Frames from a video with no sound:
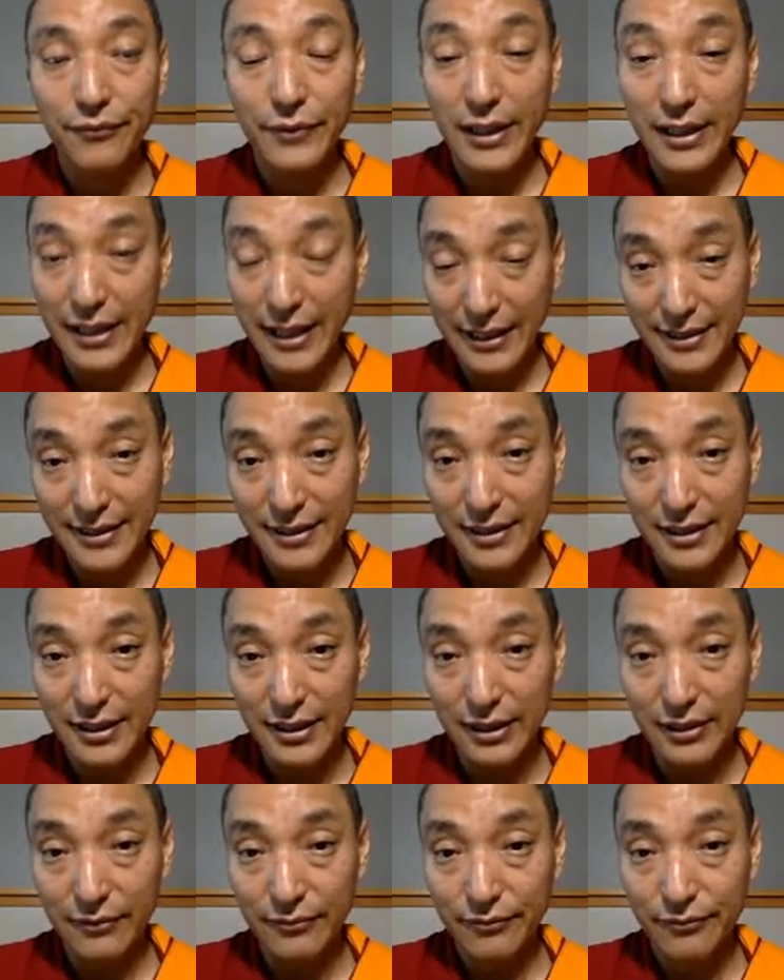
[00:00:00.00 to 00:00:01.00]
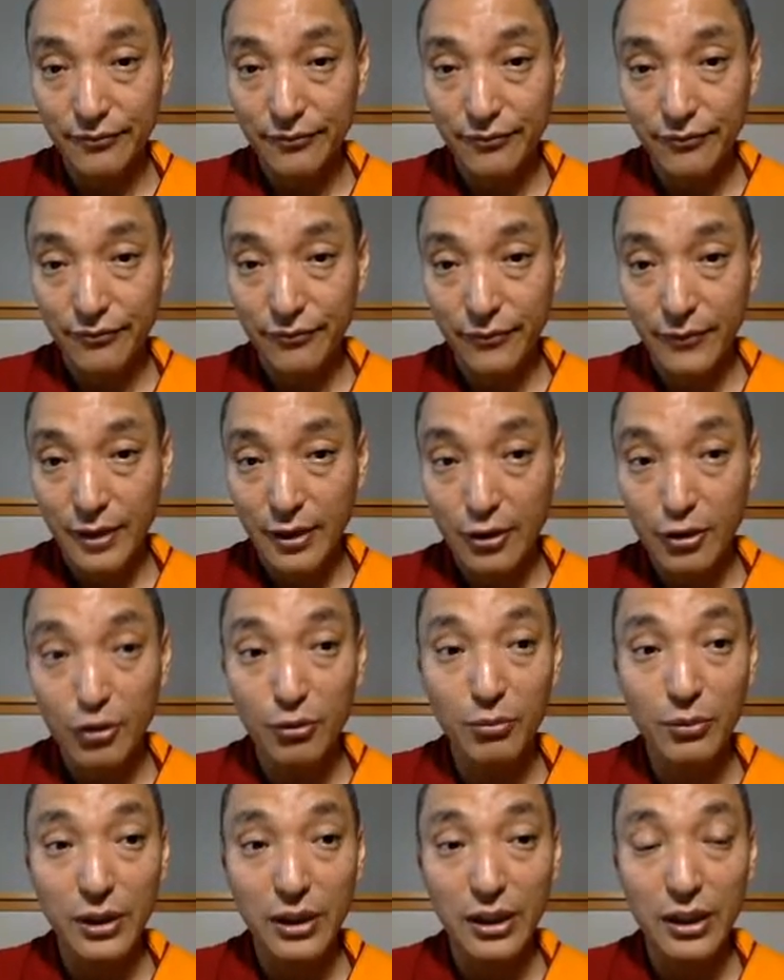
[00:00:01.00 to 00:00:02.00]
laxity. So
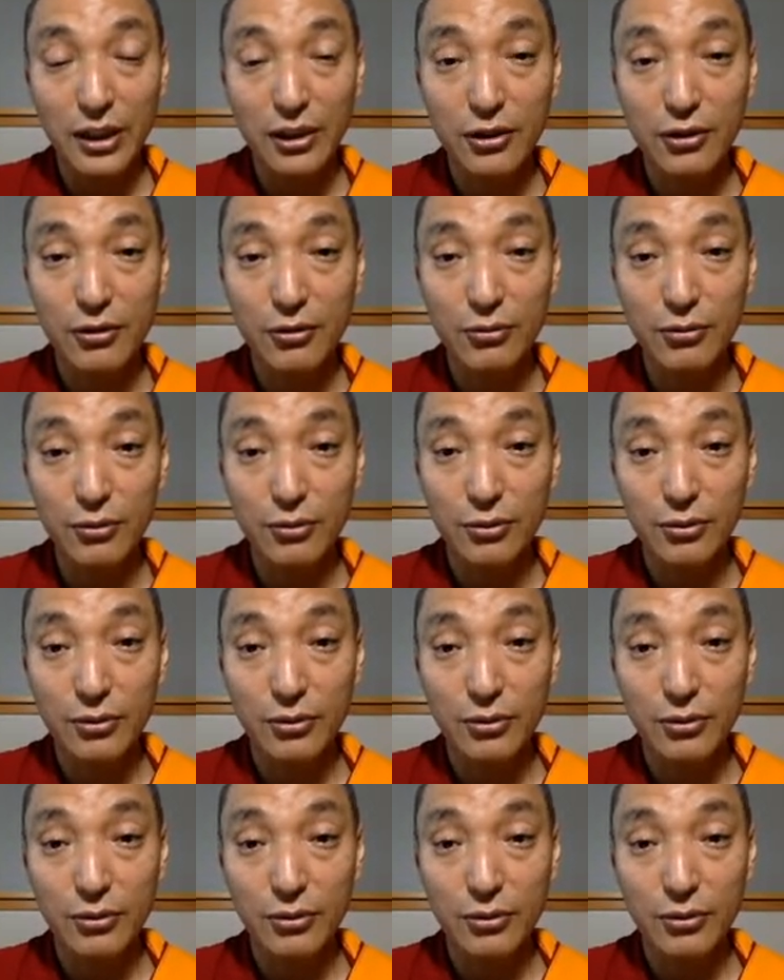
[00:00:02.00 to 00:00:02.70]
we need to